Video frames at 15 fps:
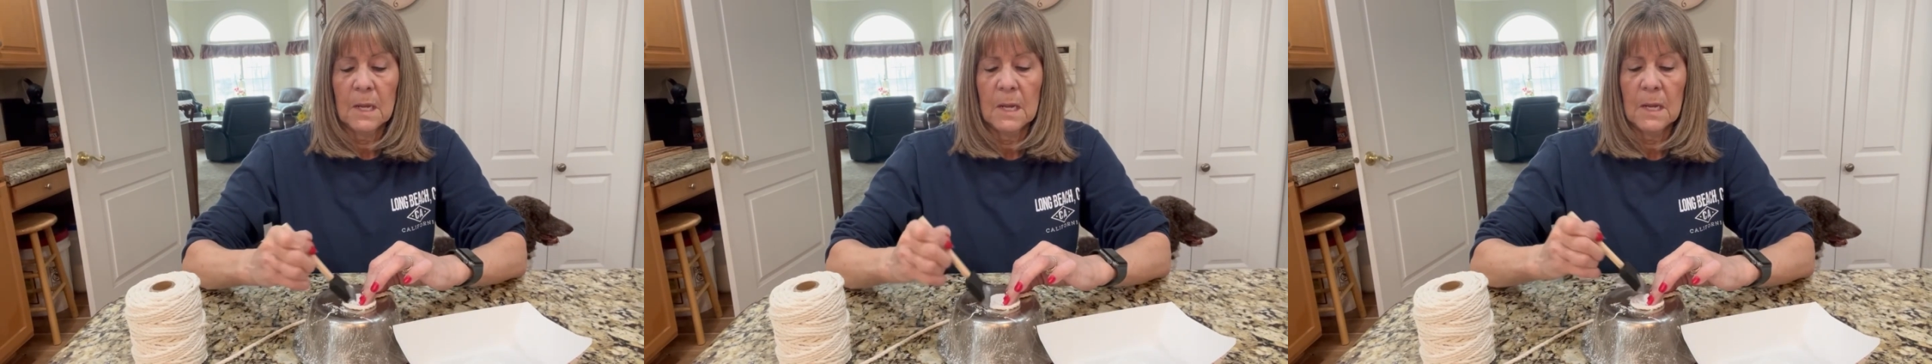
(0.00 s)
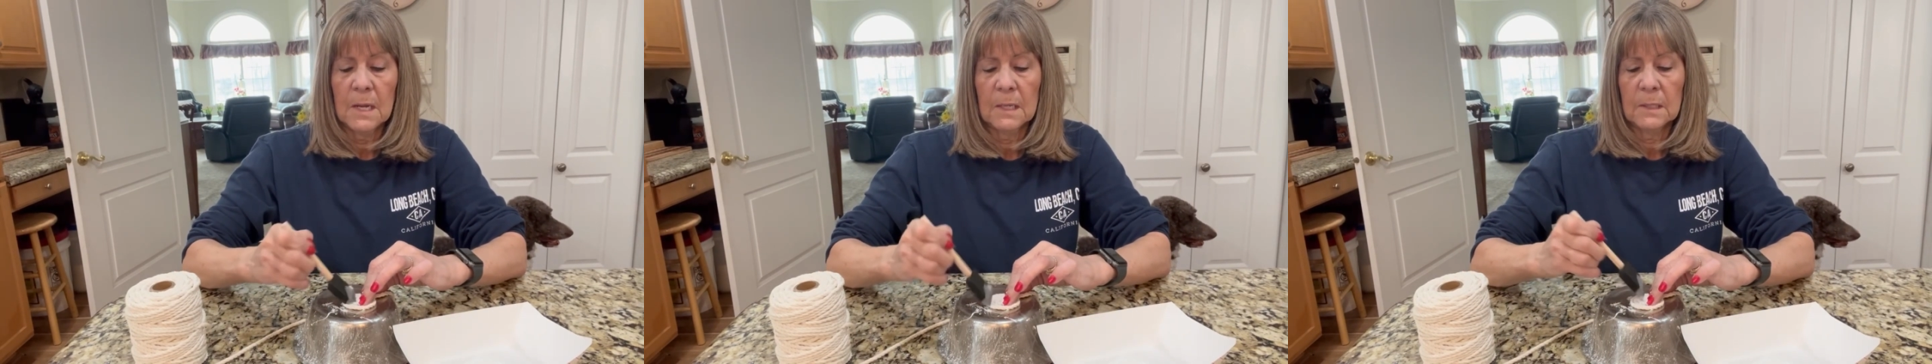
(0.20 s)

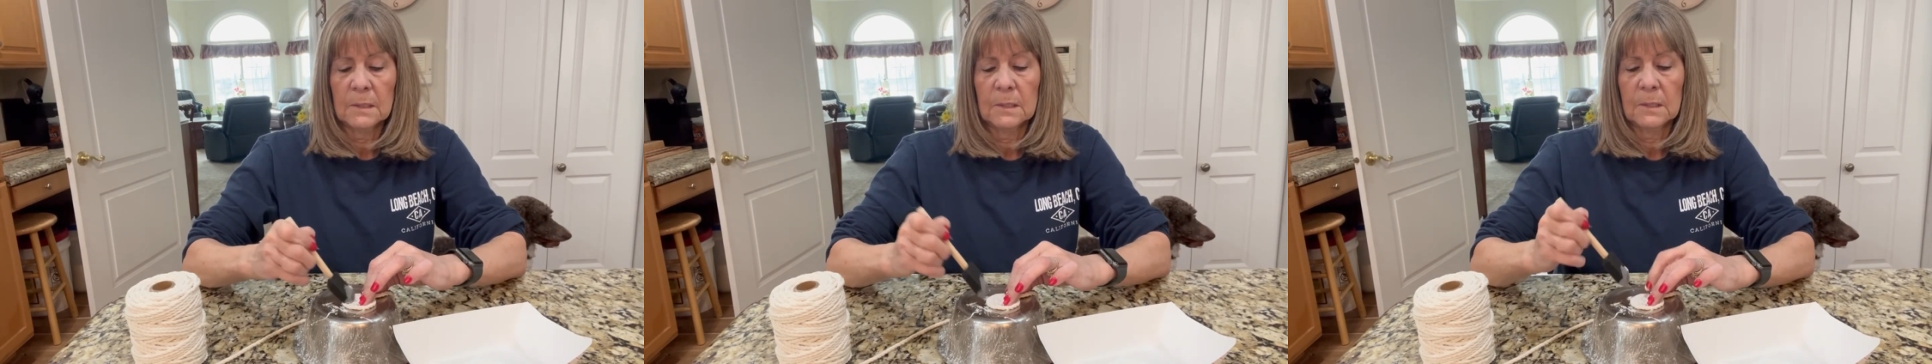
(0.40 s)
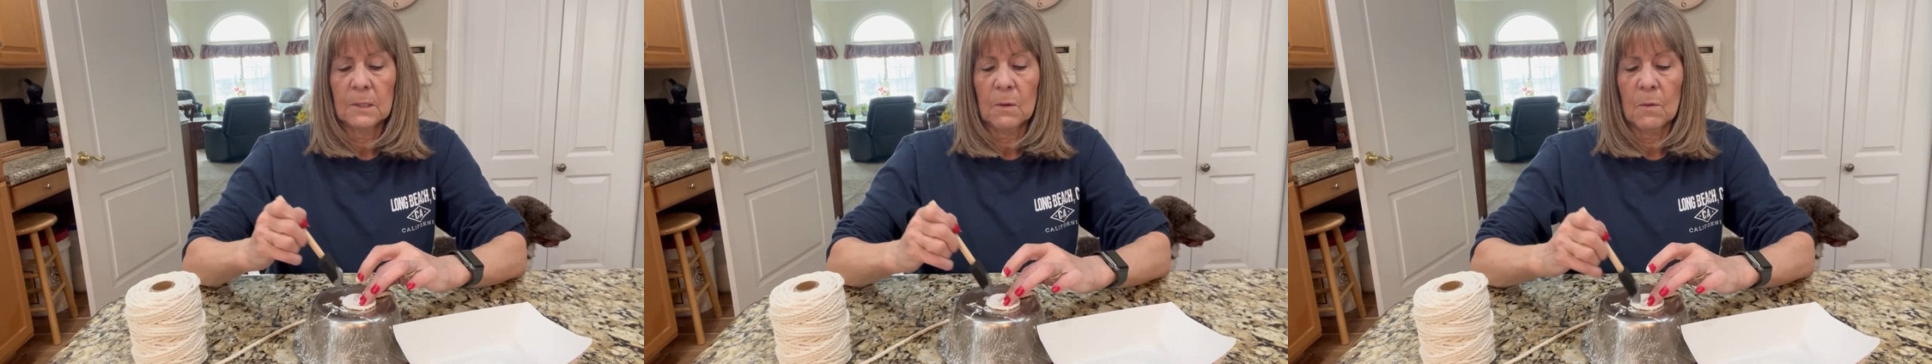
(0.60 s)
and
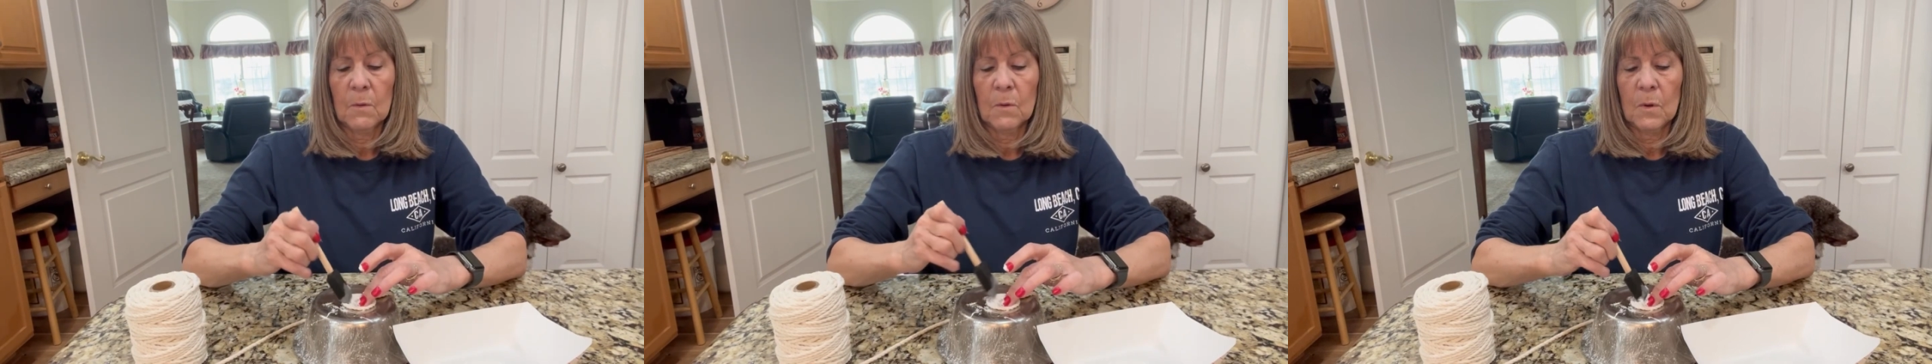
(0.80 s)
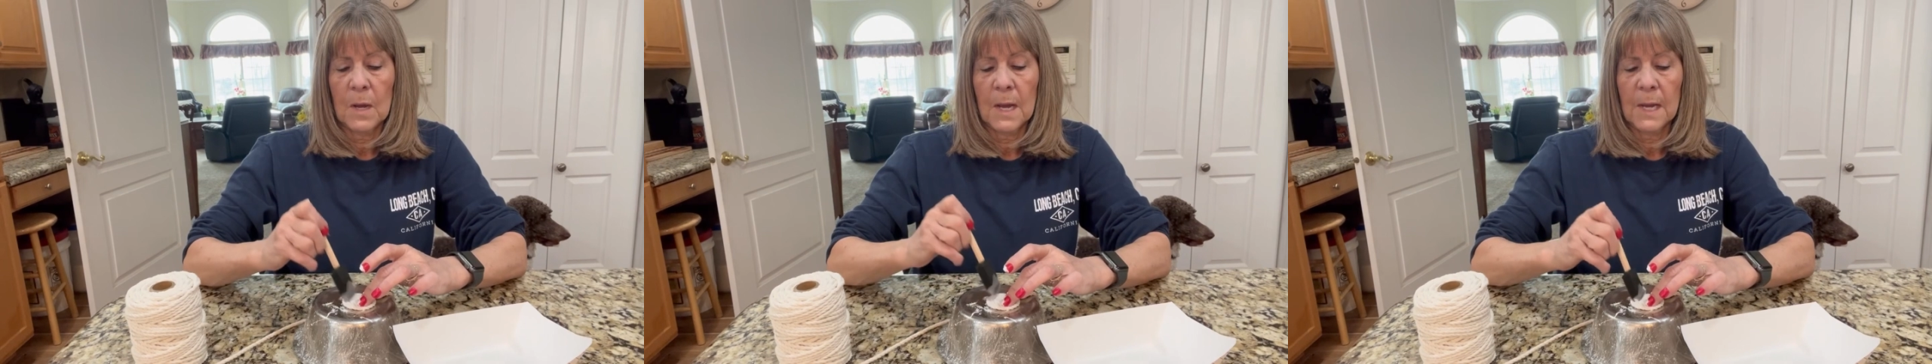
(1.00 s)

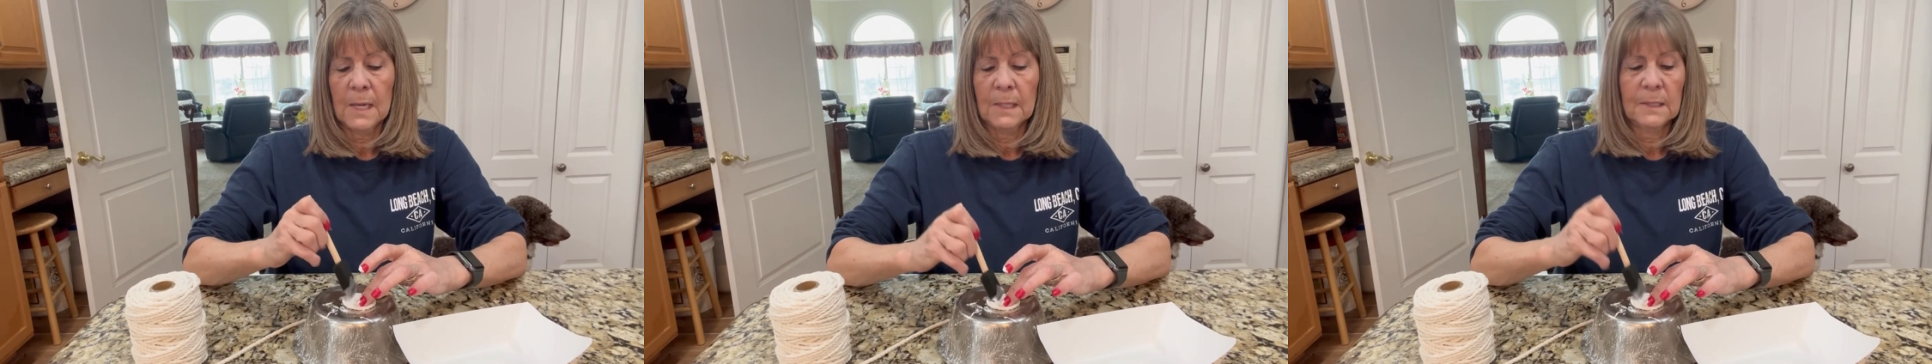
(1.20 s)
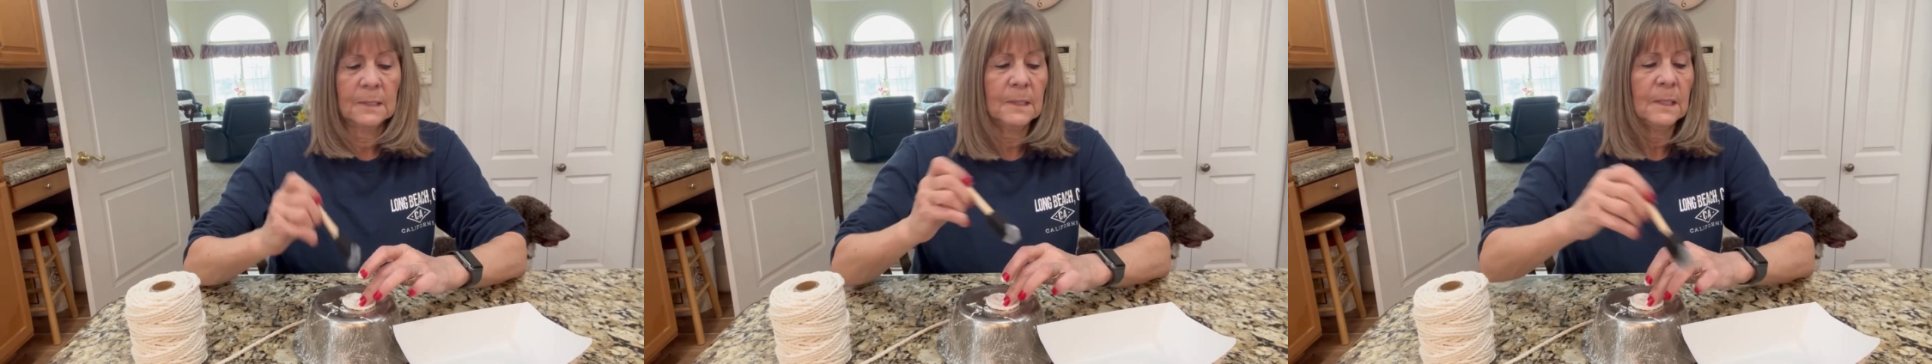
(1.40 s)
so
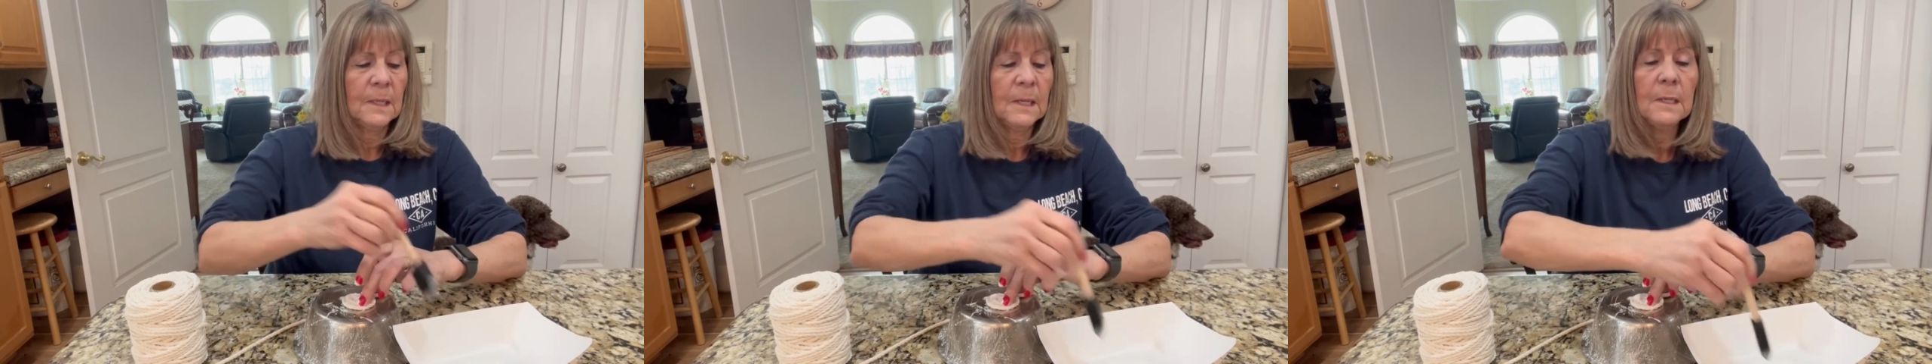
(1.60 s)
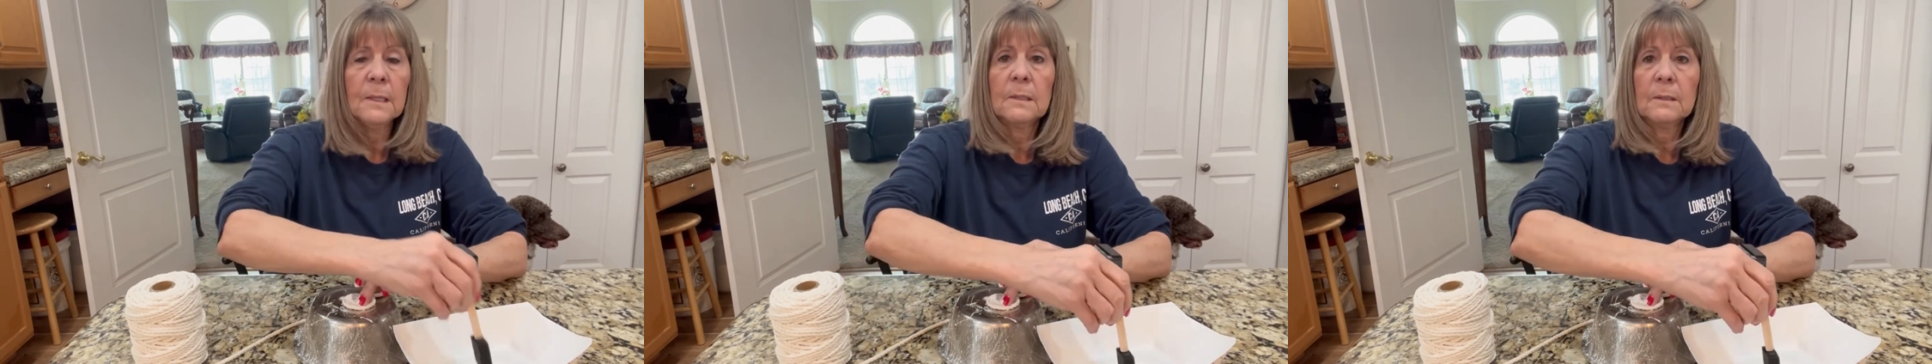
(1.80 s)
I said,
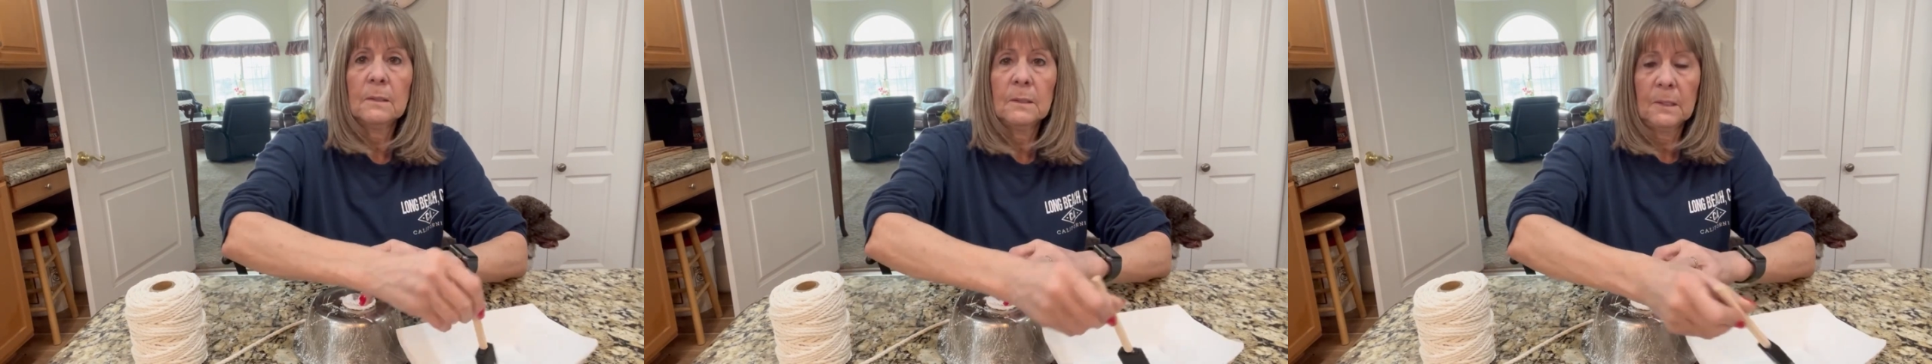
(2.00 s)
hey,